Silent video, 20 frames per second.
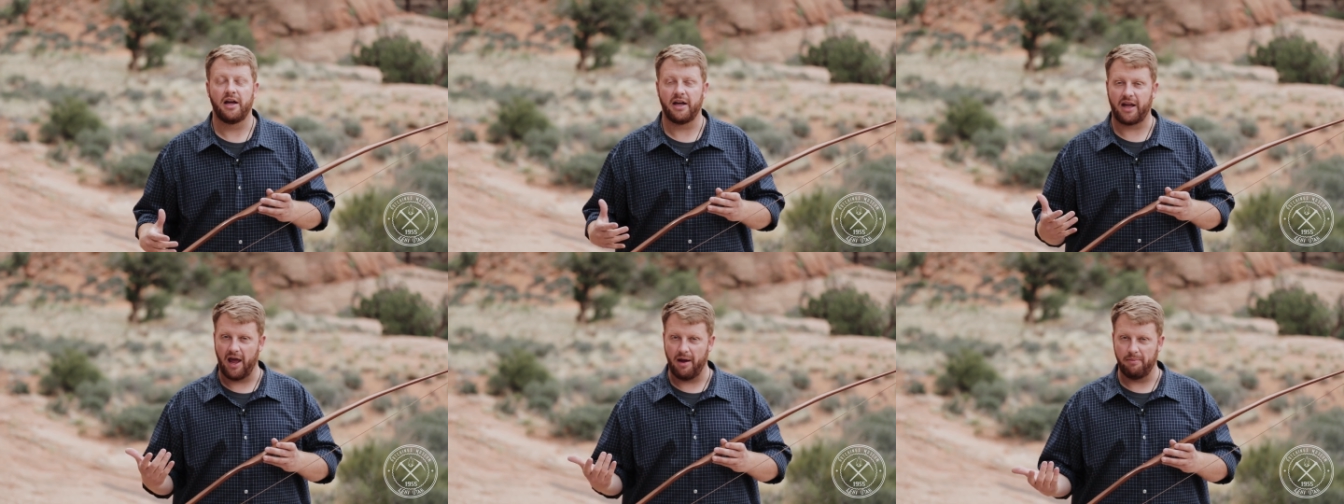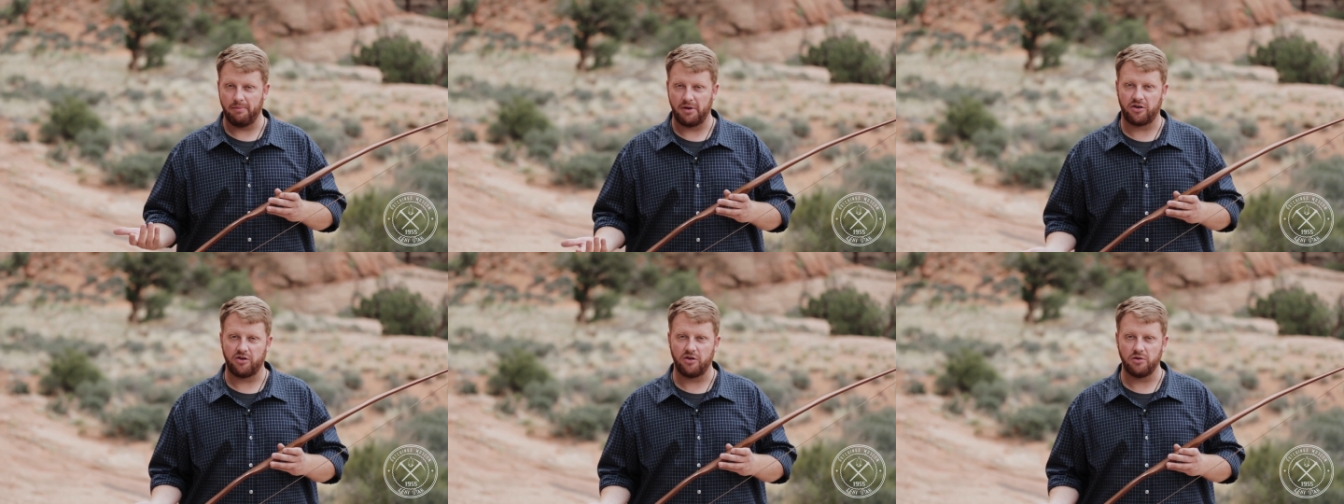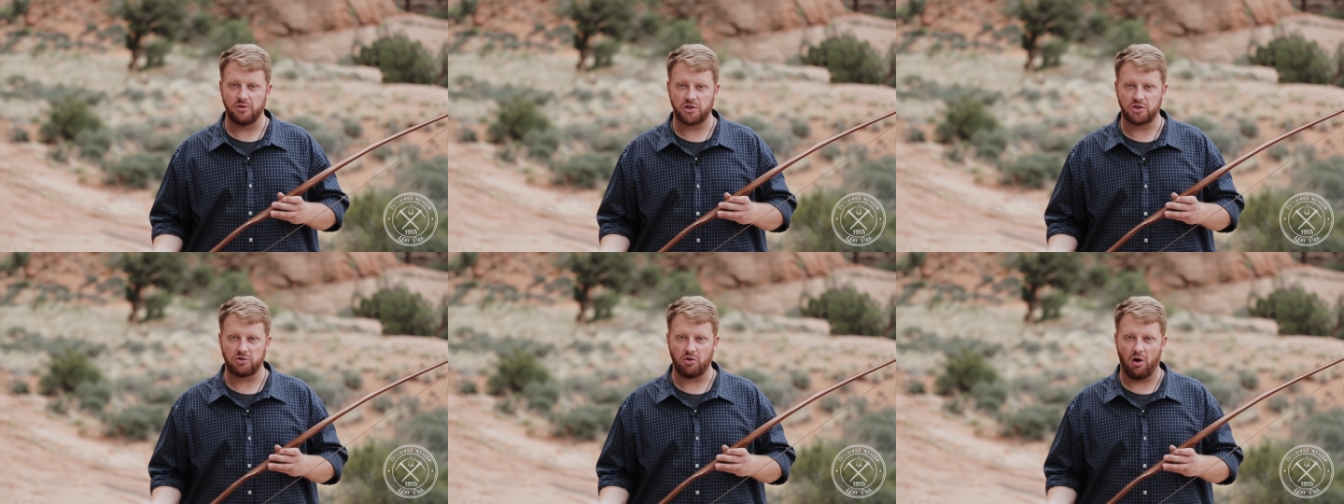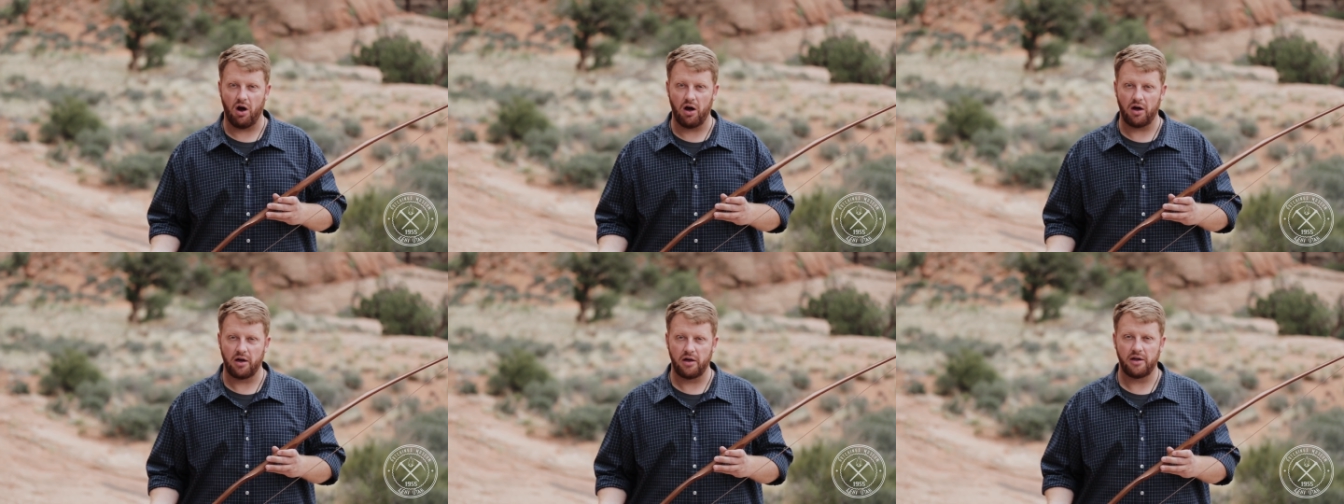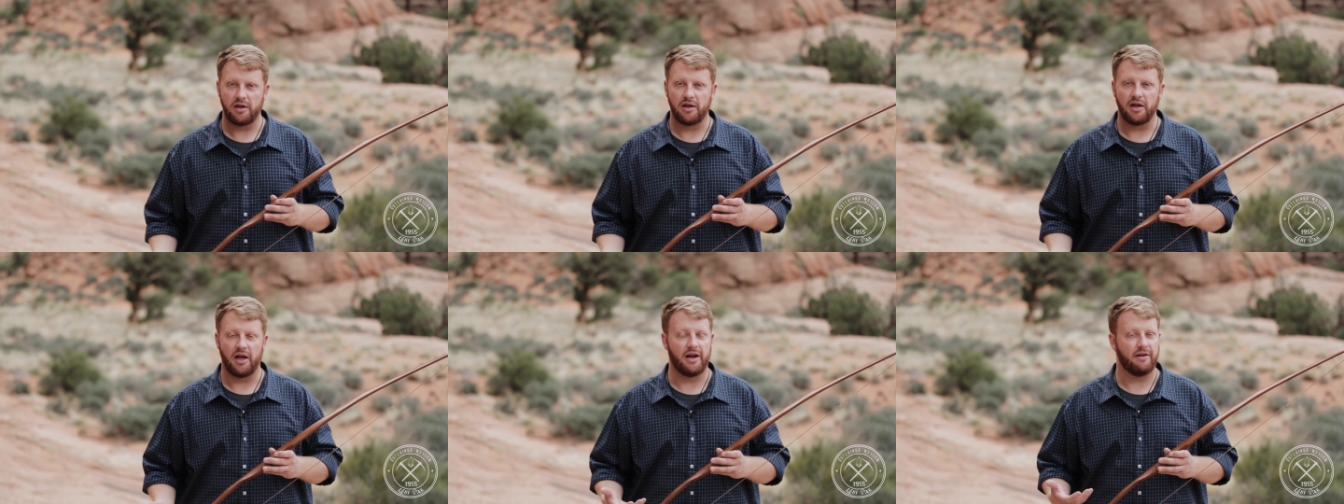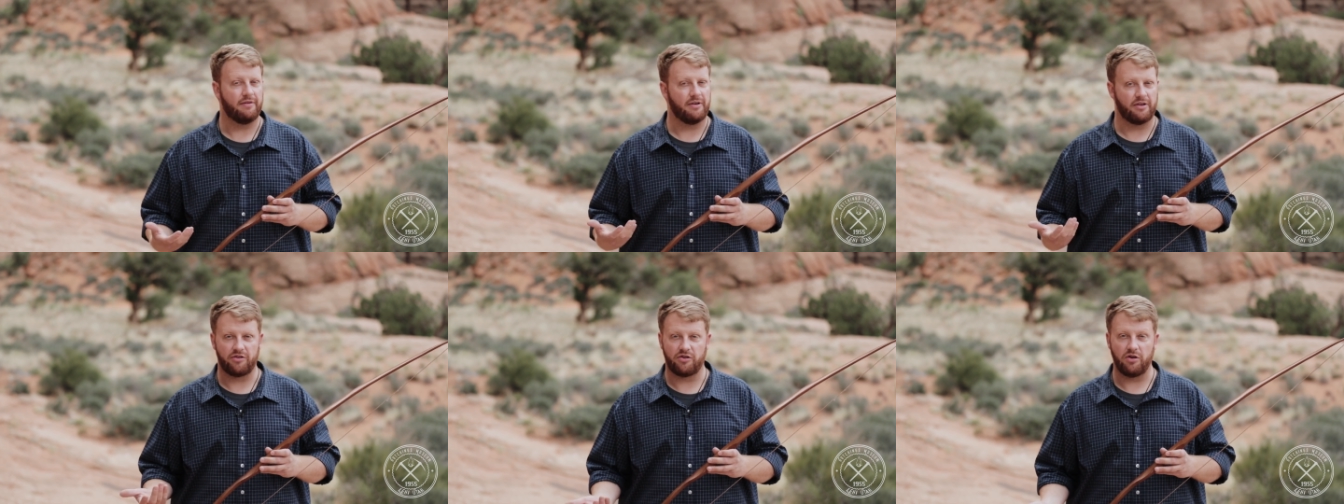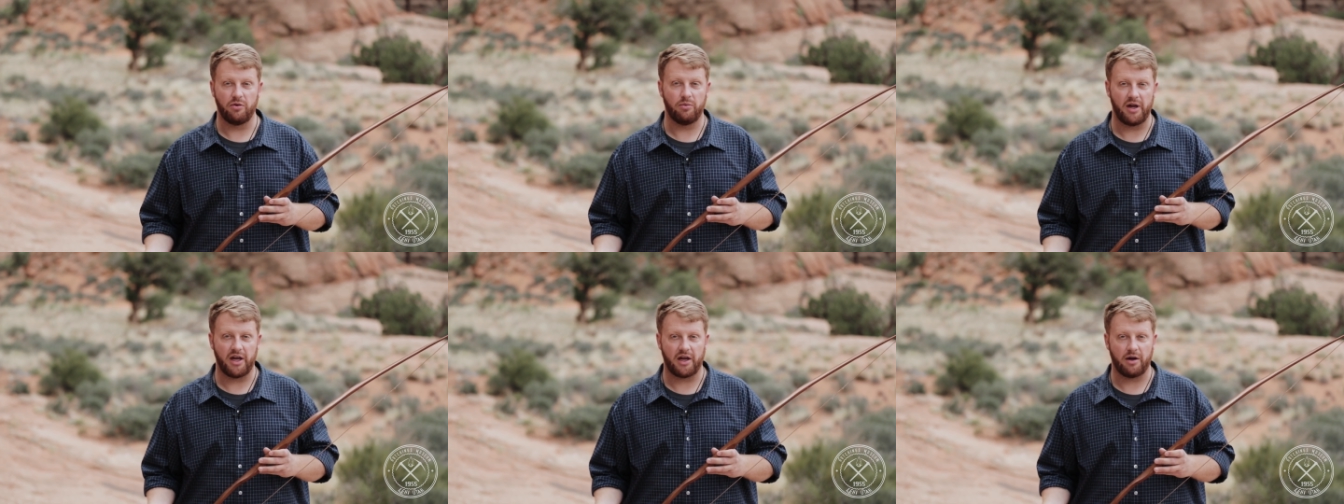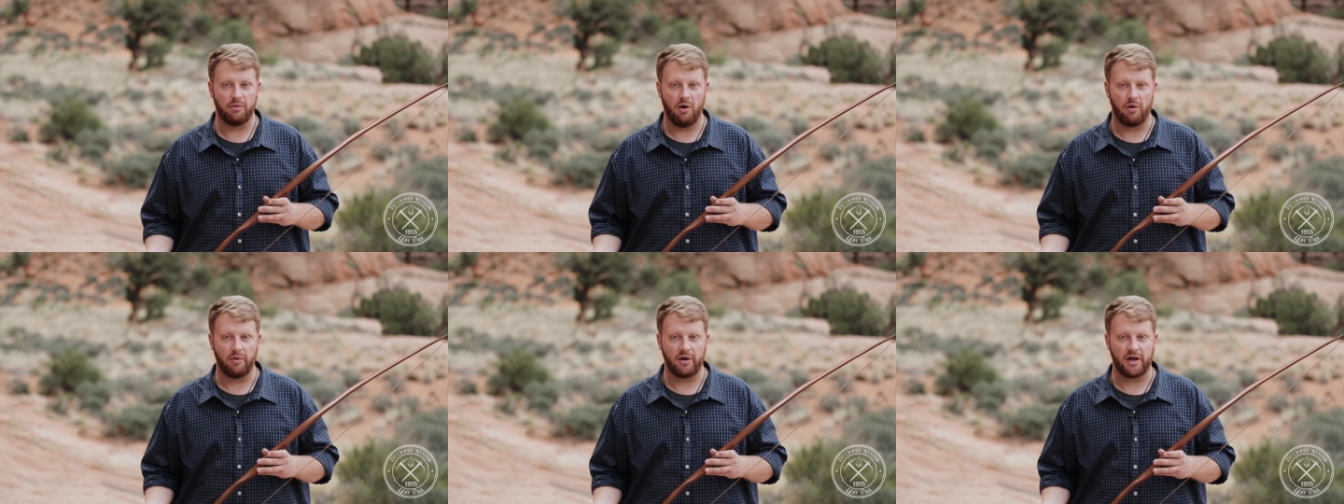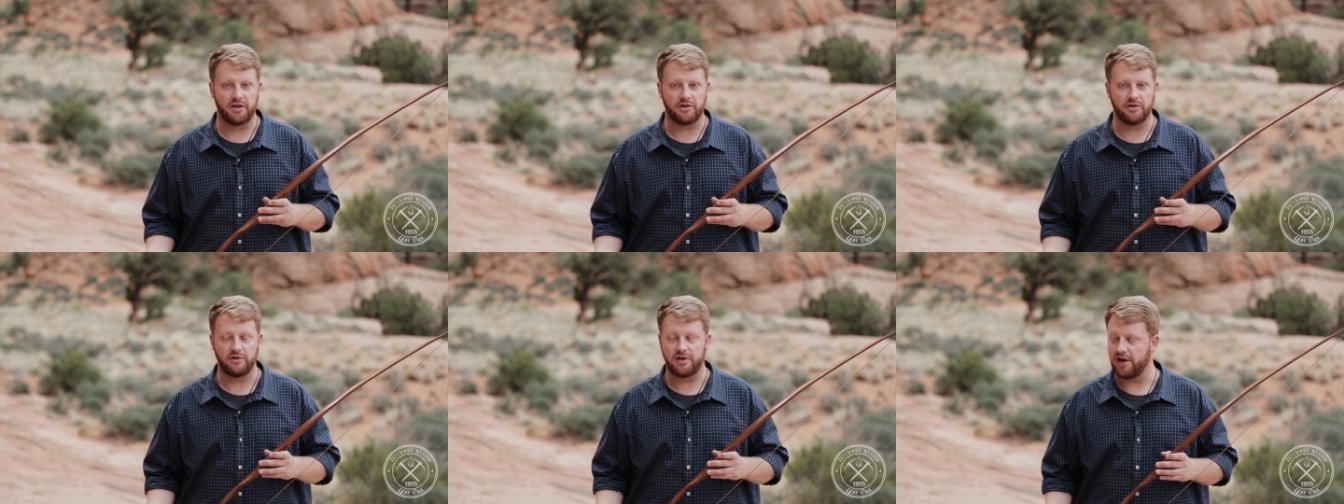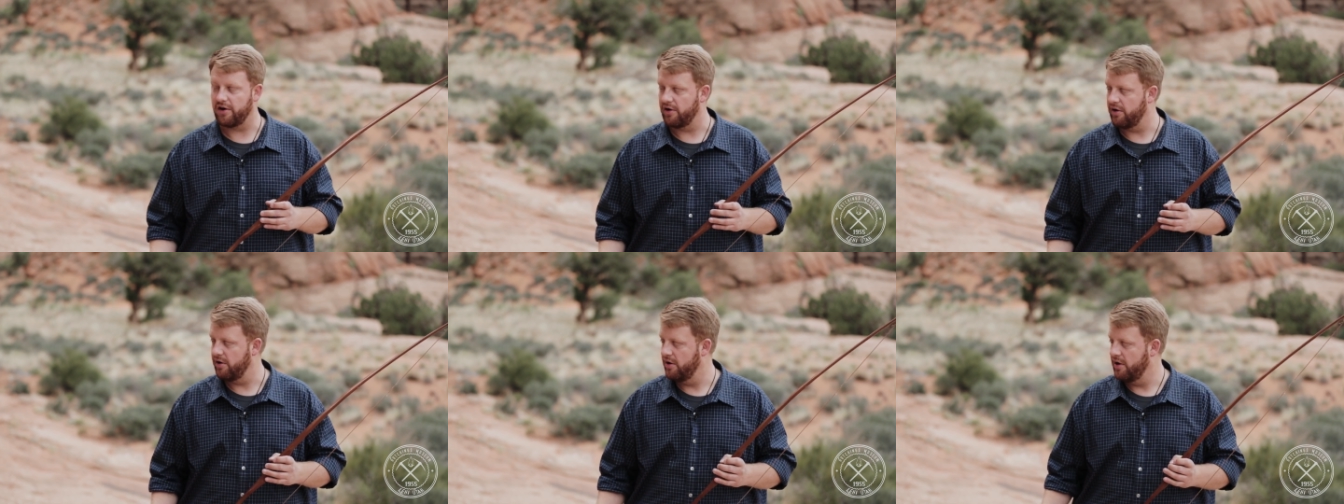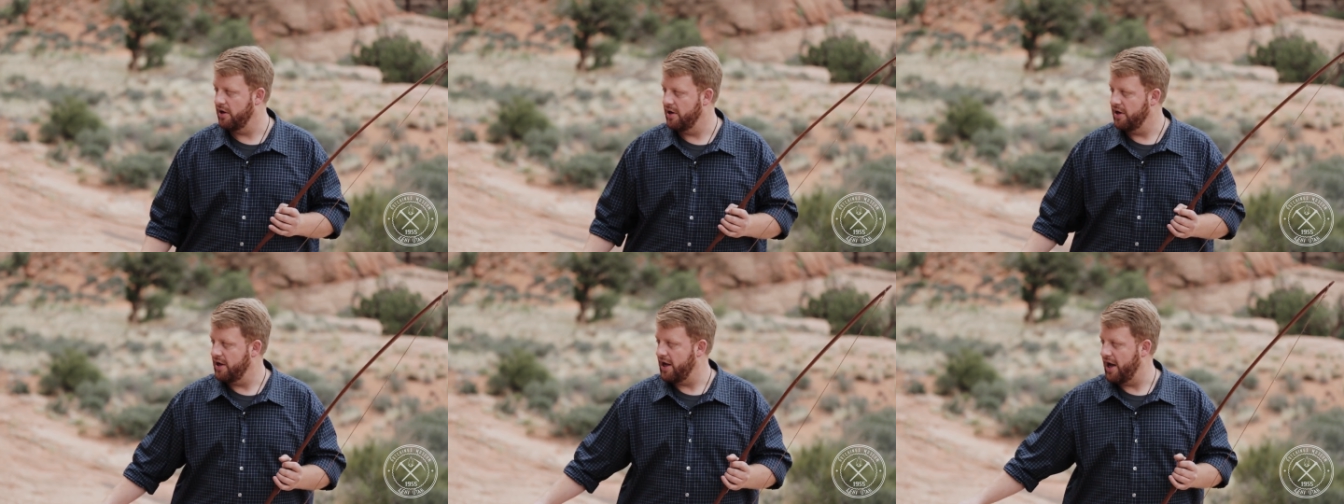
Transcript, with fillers: It can't be too strong, and if it's too weak, you won't get your dinner.